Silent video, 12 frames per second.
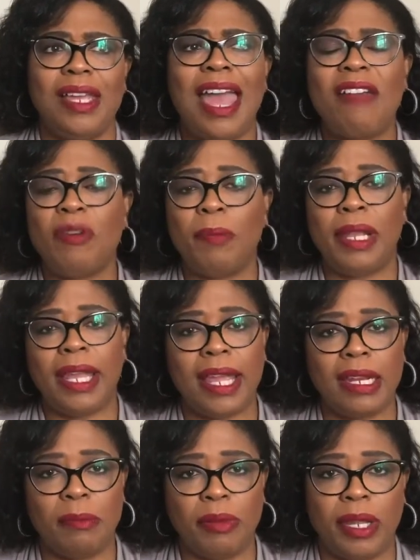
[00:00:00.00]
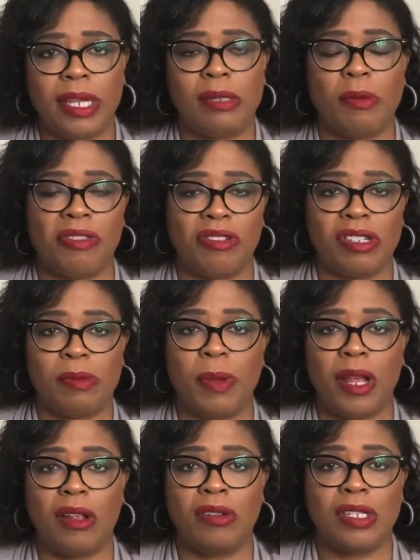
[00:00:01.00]
have a plan in place with your
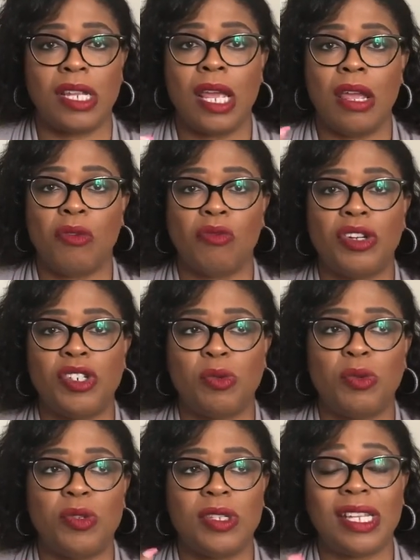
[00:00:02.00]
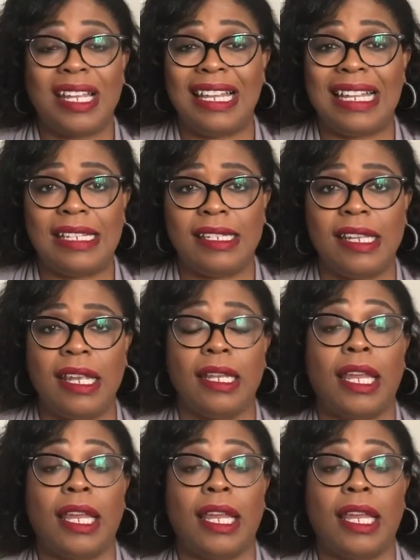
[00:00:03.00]
spells, rituals, cleansing.